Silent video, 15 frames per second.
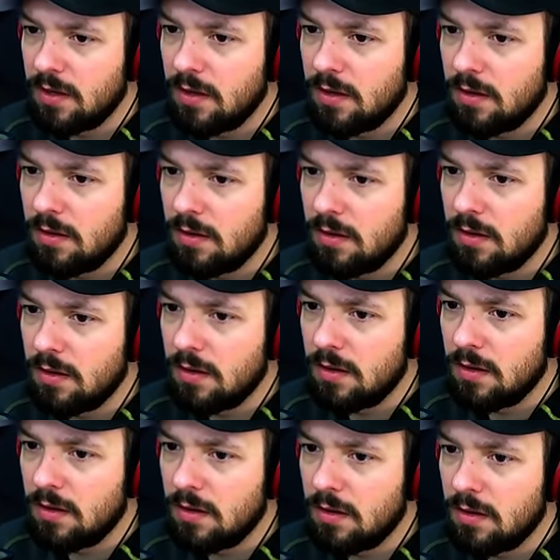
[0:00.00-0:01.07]

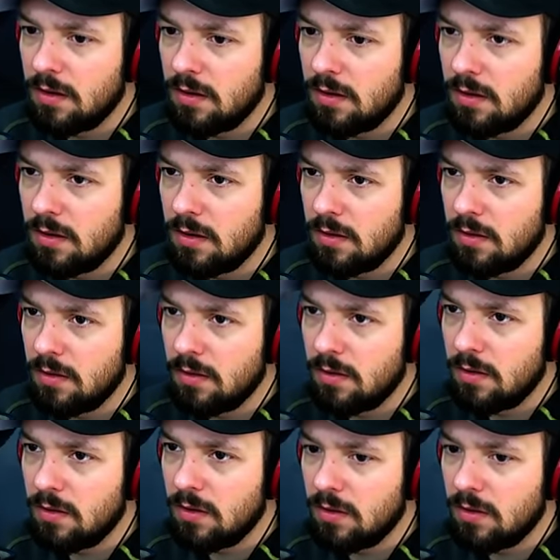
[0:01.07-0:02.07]
Nobody speaks.